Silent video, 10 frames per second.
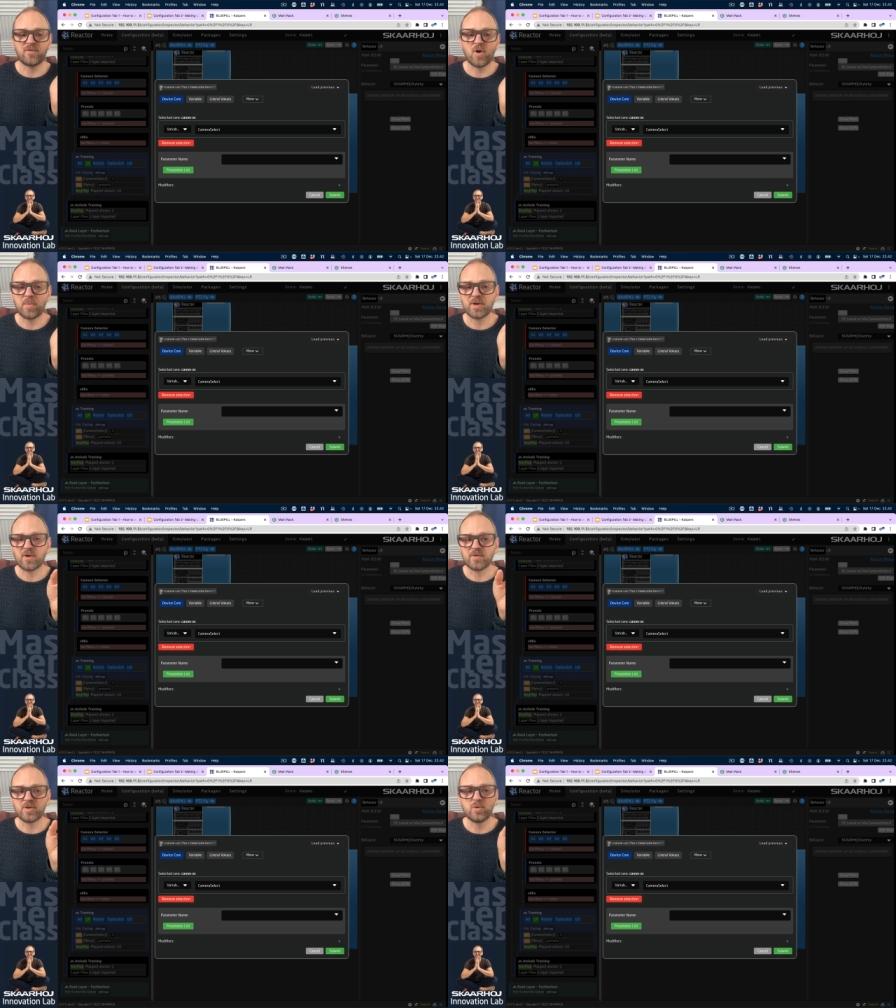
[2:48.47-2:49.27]
format
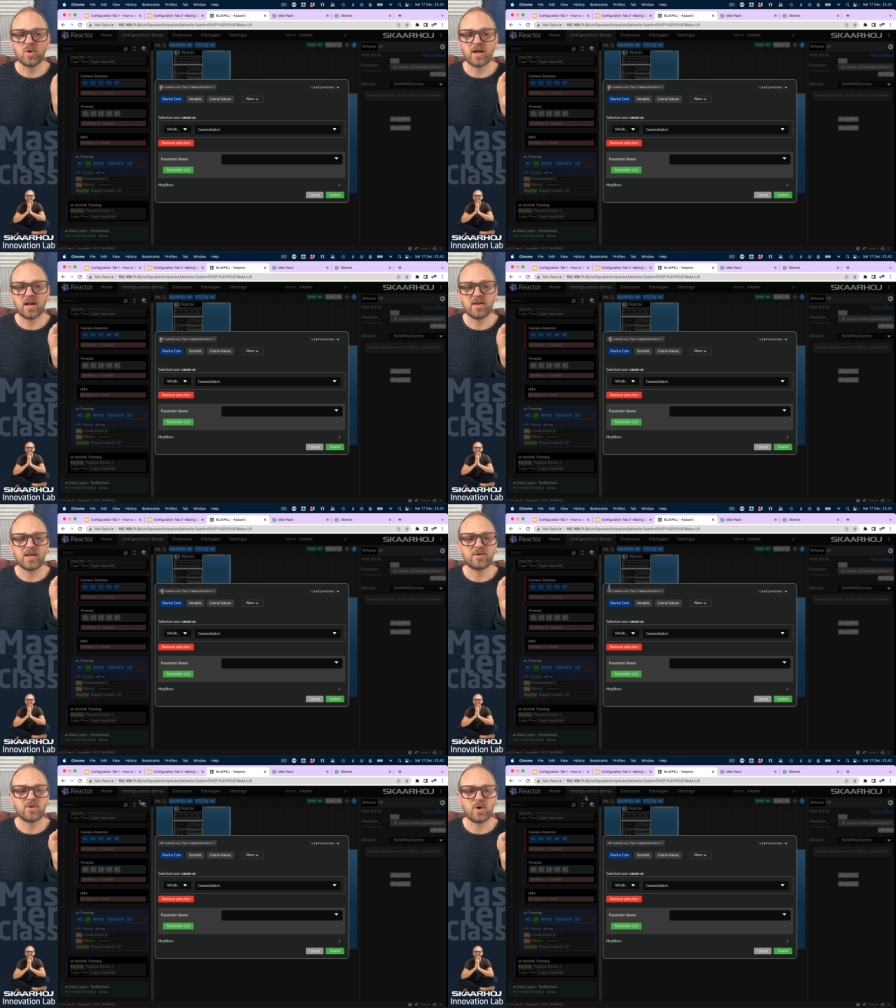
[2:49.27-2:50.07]
of a URL
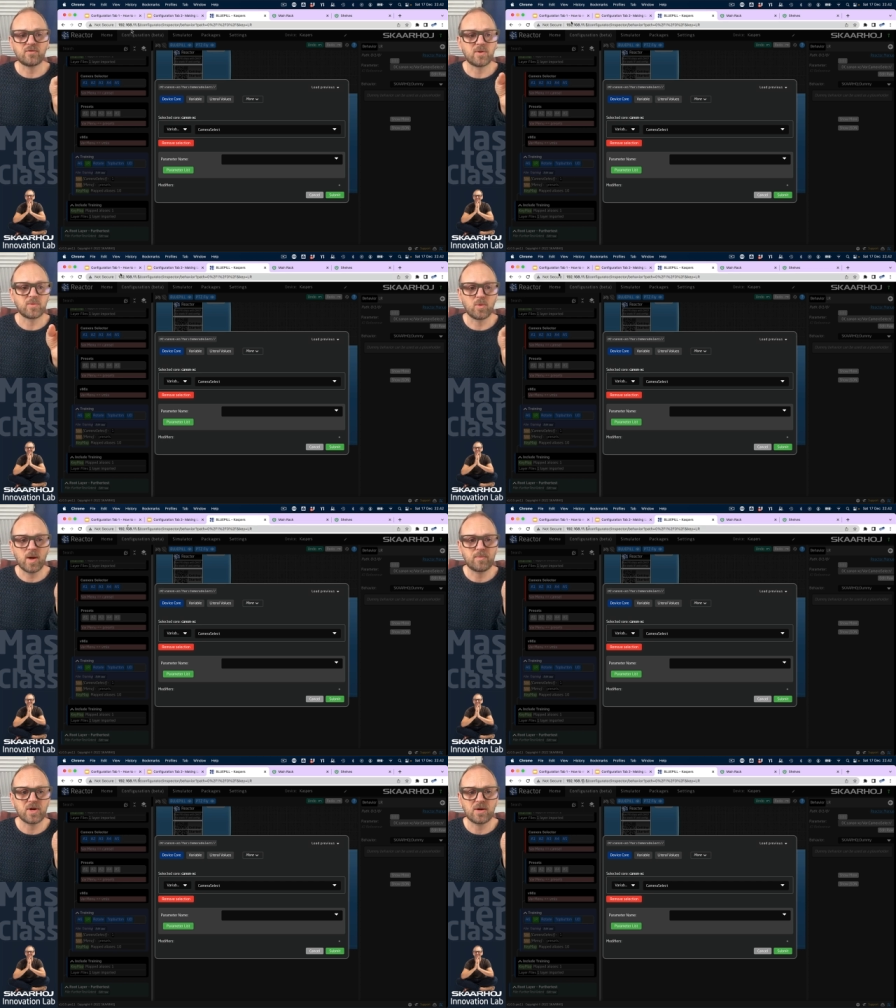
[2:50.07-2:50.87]
that you know from your
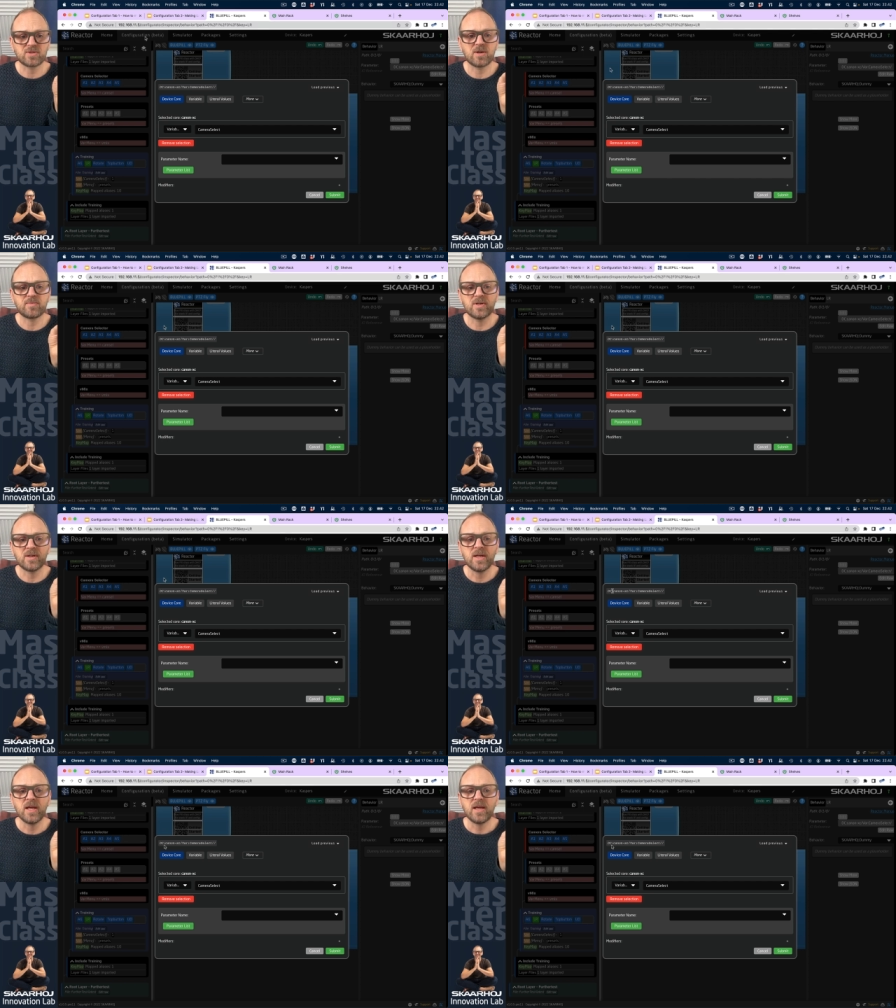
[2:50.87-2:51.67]
web browser up here.